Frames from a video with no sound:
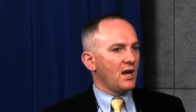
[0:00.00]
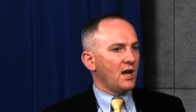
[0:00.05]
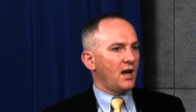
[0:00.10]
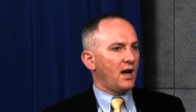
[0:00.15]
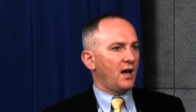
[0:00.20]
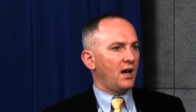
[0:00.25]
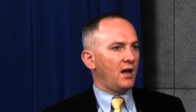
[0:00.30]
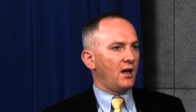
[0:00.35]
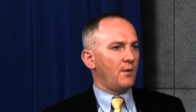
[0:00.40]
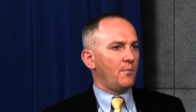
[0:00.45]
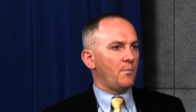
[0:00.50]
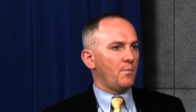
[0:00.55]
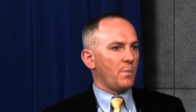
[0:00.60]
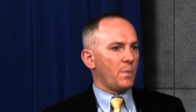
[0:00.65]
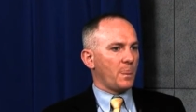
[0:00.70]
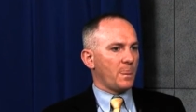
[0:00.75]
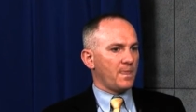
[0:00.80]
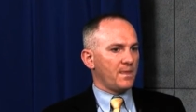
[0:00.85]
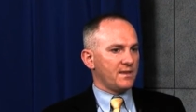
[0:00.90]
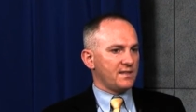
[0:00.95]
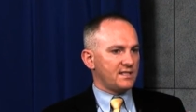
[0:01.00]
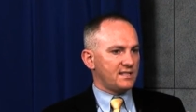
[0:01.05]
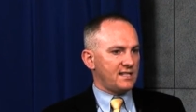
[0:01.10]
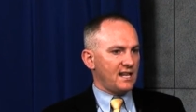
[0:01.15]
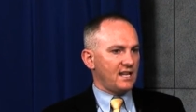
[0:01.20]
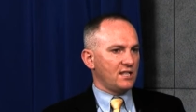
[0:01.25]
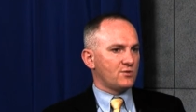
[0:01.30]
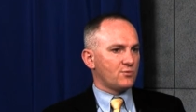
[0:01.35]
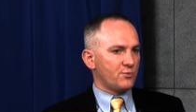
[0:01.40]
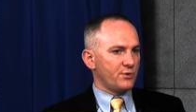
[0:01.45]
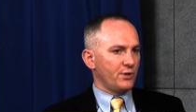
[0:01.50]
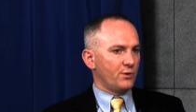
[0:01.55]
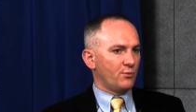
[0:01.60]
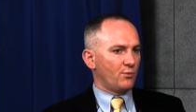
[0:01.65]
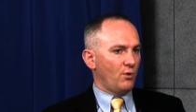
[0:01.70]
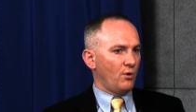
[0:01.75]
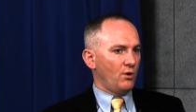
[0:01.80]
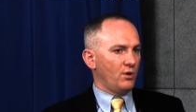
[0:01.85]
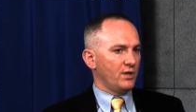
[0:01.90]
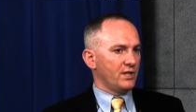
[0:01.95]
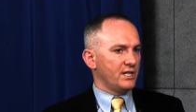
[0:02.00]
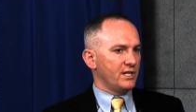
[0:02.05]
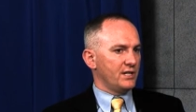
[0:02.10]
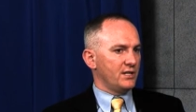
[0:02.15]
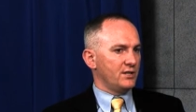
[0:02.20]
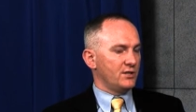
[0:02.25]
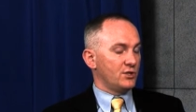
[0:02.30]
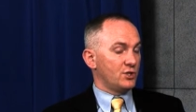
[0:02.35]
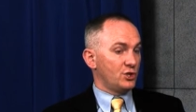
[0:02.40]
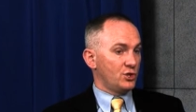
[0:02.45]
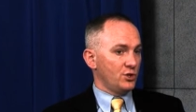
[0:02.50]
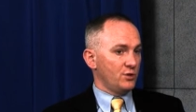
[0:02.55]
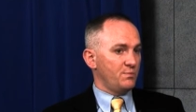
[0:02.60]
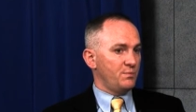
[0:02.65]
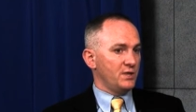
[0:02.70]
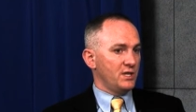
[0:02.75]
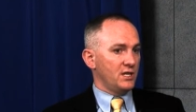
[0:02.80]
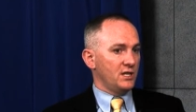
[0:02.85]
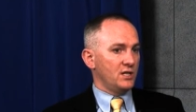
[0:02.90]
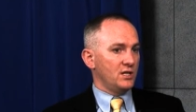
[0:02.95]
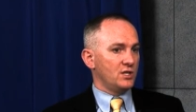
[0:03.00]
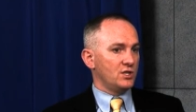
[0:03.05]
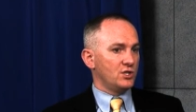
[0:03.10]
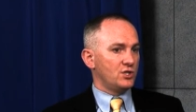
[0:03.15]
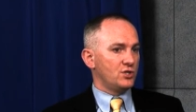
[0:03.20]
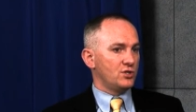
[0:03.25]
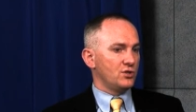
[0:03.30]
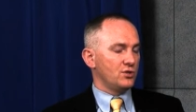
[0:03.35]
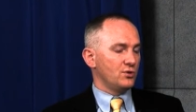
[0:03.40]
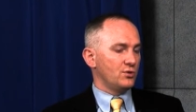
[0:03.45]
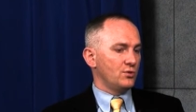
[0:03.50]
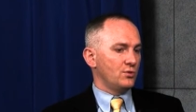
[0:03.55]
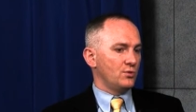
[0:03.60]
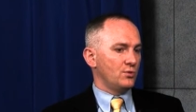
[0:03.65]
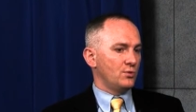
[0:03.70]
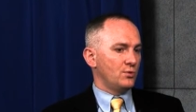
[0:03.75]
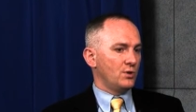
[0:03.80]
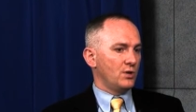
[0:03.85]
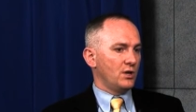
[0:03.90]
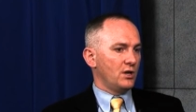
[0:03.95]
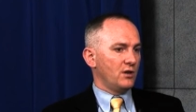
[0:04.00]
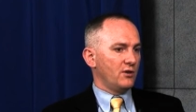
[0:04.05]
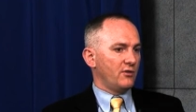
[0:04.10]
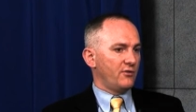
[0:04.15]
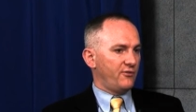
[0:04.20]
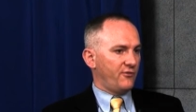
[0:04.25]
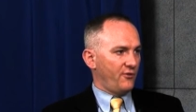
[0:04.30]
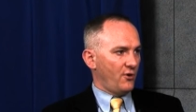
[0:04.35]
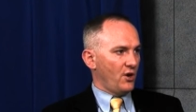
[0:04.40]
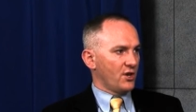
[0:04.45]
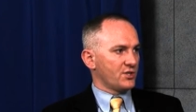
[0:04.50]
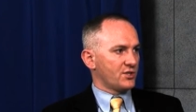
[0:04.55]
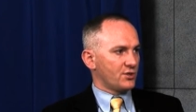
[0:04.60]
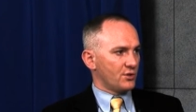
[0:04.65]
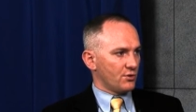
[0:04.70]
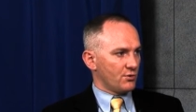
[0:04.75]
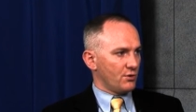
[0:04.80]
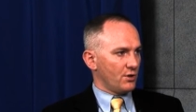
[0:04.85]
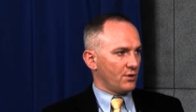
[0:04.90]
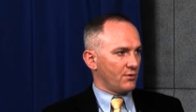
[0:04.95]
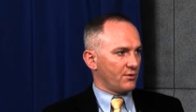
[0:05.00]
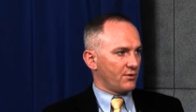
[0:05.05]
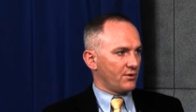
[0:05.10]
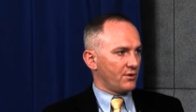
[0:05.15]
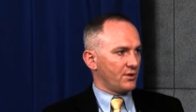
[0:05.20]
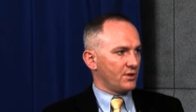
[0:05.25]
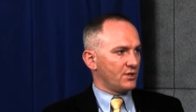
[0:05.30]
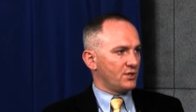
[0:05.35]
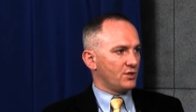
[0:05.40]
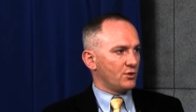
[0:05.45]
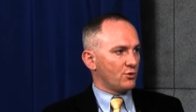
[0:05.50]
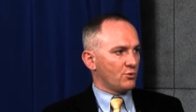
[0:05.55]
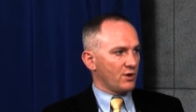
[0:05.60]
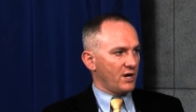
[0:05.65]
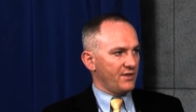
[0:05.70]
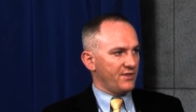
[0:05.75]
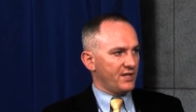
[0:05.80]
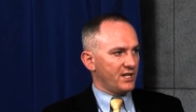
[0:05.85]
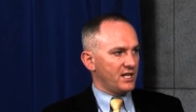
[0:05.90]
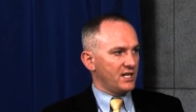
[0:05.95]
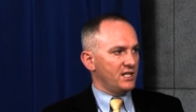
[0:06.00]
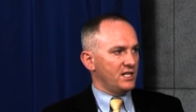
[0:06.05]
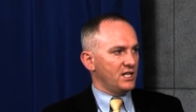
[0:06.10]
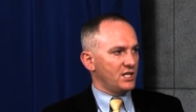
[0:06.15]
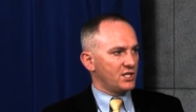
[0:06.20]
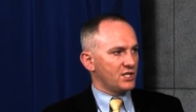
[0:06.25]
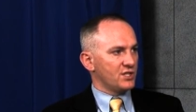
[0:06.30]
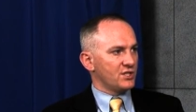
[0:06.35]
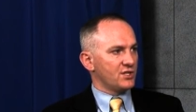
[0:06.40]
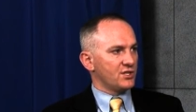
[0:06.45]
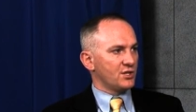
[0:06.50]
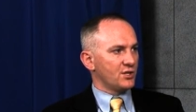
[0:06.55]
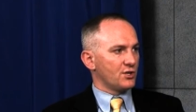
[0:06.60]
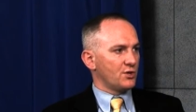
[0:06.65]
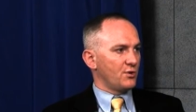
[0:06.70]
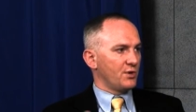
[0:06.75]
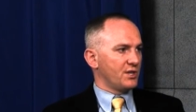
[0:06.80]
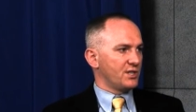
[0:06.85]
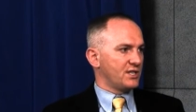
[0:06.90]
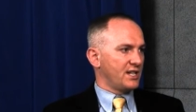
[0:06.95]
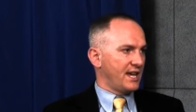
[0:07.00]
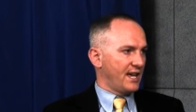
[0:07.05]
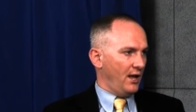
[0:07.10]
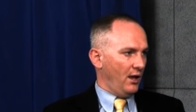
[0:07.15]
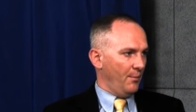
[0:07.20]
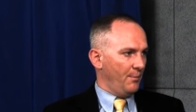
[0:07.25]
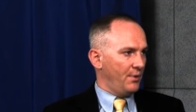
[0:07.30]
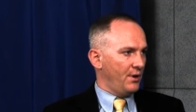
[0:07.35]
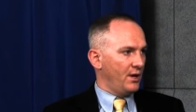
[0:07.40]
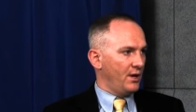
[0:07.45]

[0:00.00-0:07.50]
The state's real role should be to foster growth, to create the conditions that are going to help,